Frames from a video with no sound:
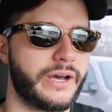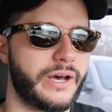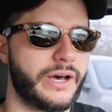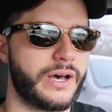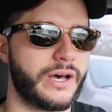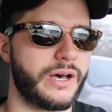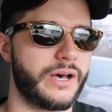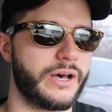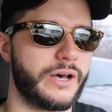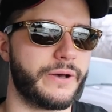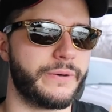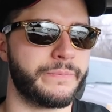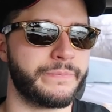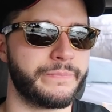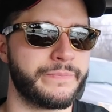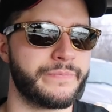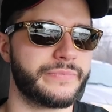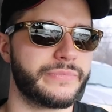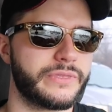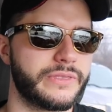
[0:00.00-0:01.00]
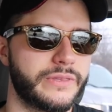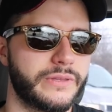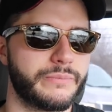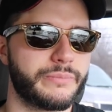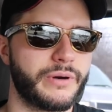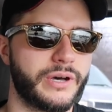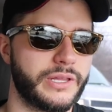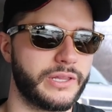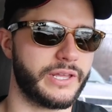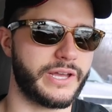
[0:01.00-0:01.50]
um,
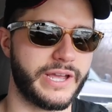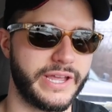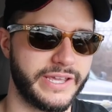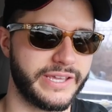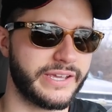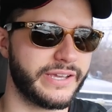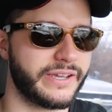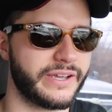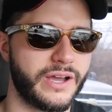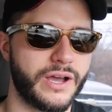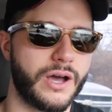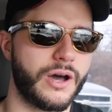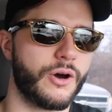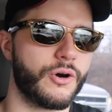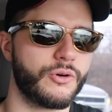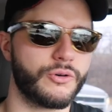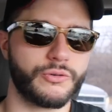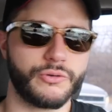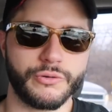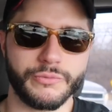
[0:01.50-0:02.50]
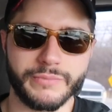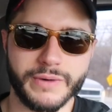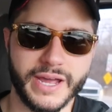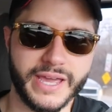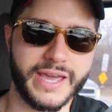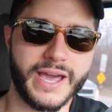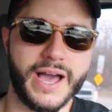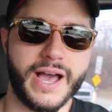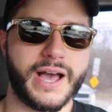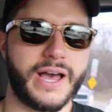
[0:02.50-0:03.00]
but like oh my
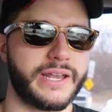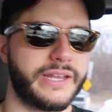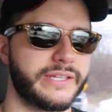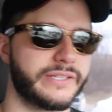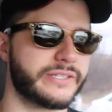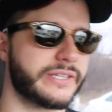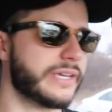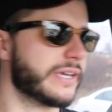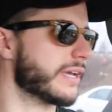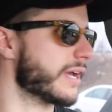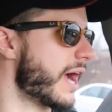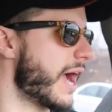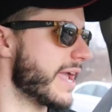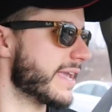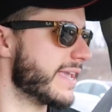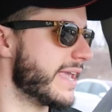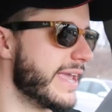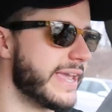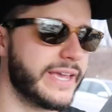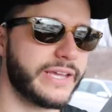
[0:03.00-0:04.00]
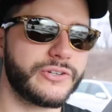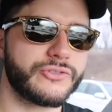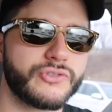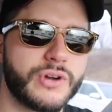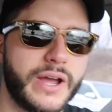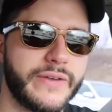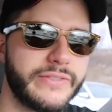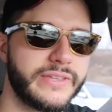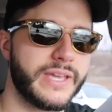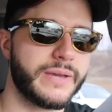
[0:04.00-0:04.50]
god it's like I can't
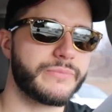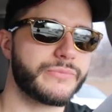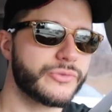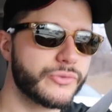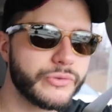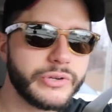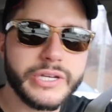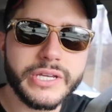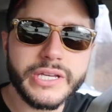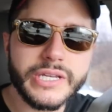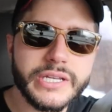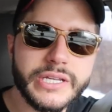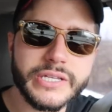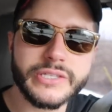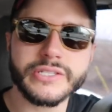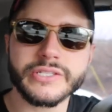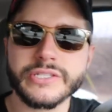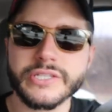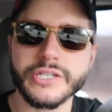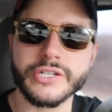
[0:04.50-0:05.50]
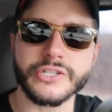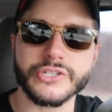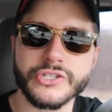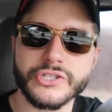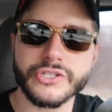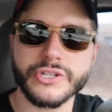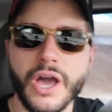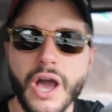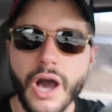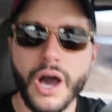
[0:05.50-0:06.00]
drive the M3 because it's gonna
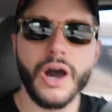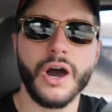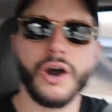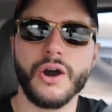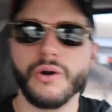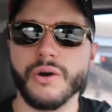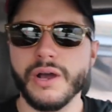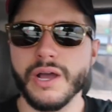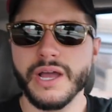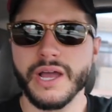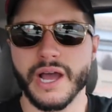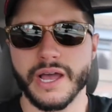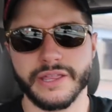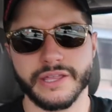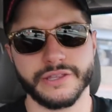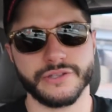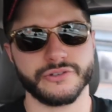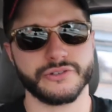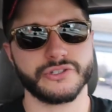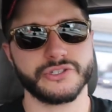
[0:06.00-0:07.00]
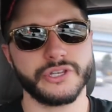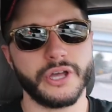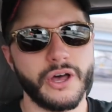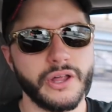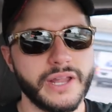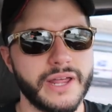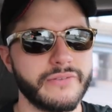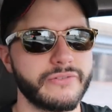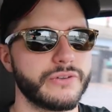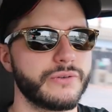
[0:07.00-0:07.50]
snow and then there's
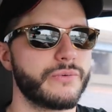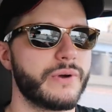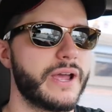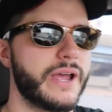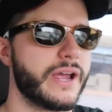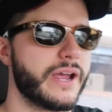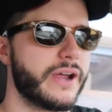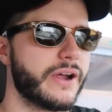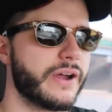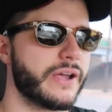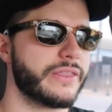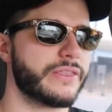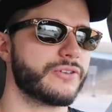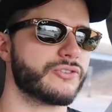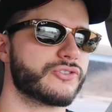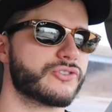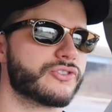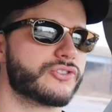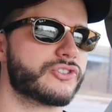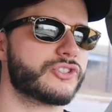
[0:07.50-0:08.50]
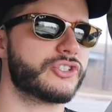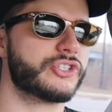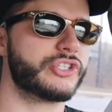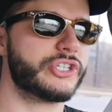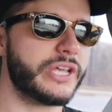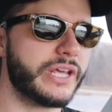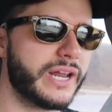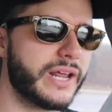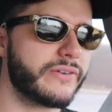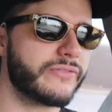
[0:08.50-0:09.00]
salt everywhere and there's
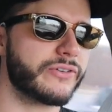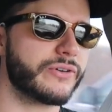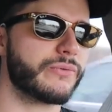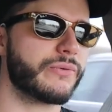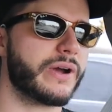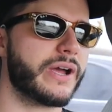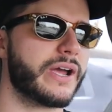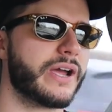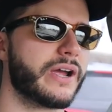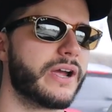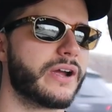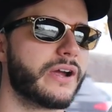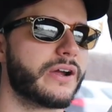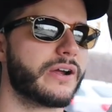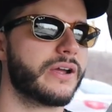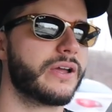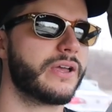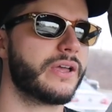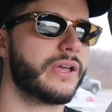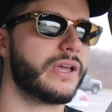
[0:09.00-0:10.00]
shit everywhere